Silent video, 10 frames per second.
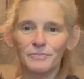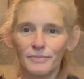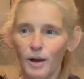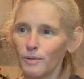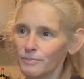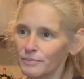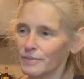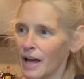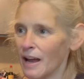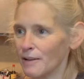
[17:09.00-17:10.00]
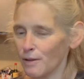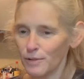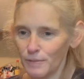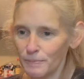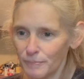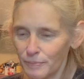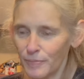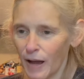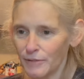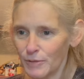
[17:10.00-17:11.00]
Oh, died on,
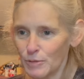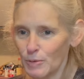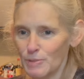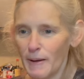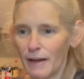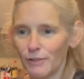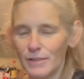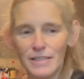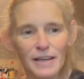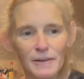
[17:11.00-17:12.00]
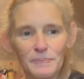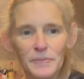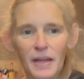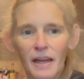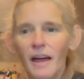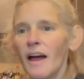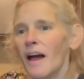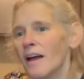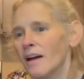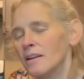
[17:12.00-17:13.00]
I have to yes. switch batteries again.
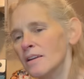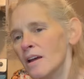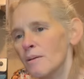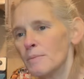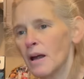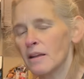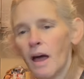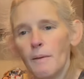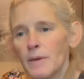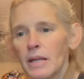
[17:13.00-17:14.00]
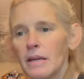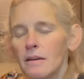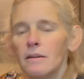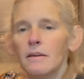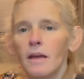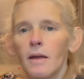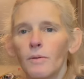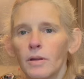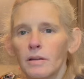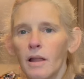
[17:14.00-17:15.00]
And but I mean, he, he
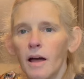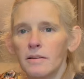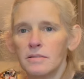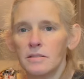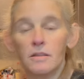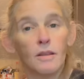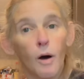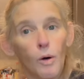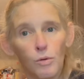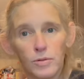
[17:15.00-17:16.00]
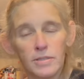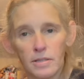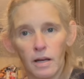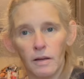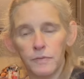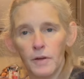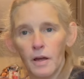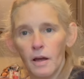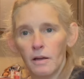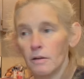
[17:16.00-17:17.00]
really likes the old stuff,
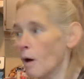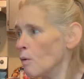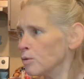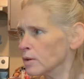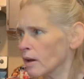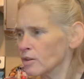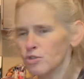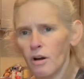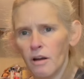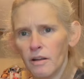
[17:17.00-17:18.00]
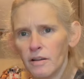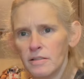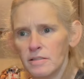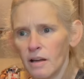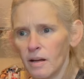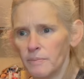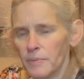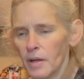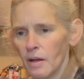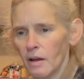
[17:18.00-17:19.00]
old electronics. Um,
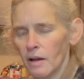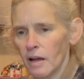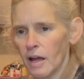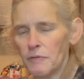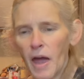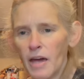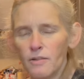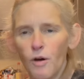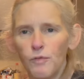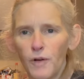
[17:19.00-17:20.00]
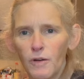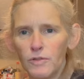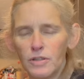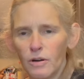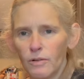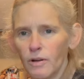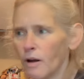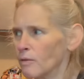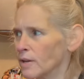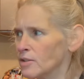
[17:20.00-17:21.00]
if you had an old phone that turned
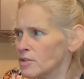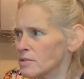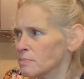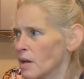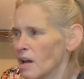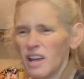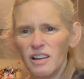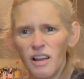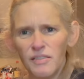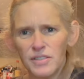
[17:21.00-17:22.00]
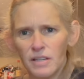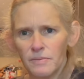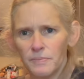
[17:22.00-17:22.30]
on, he just, he loves it.